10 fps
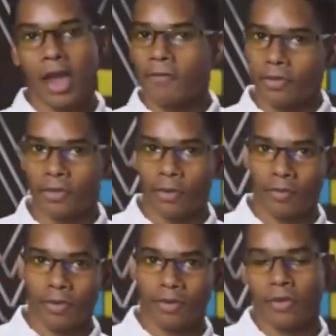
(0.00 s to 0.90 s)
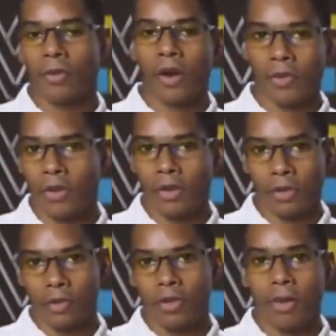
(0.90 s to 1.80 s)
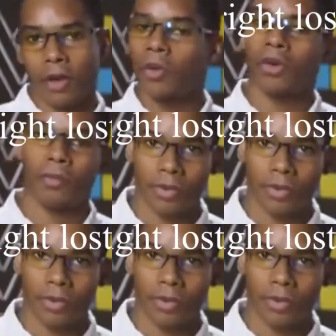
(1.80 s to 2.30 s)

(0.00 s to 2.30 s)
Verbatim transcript: and have it serviced rather than losing my whole